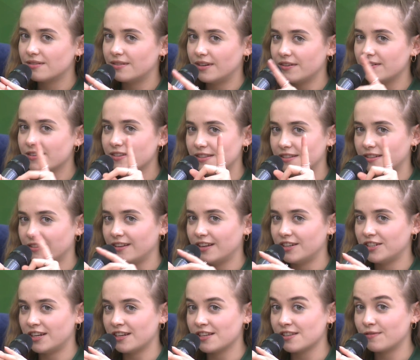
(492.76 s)
there's still
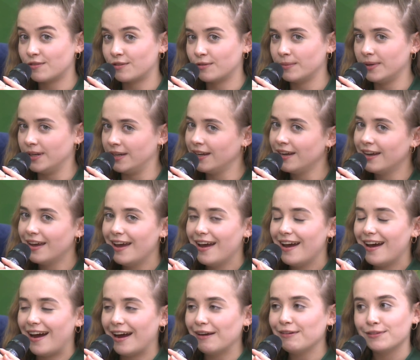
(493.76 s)
a chance for me.
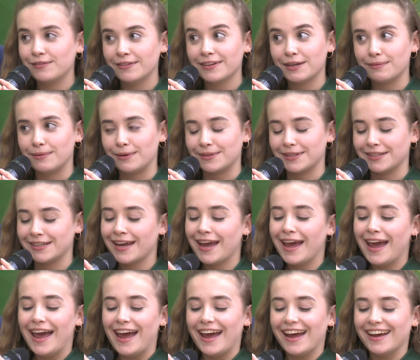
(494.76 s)
I will think about it.
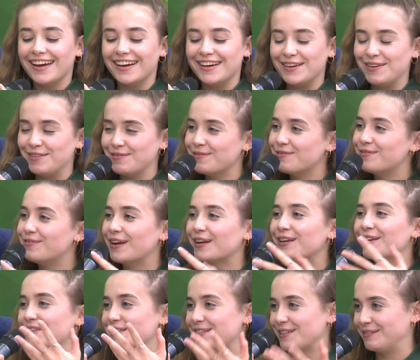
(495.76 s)
Uh,
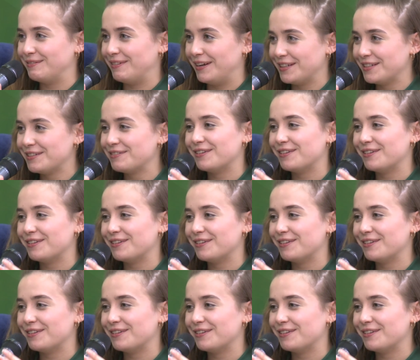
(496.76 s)
thank you so much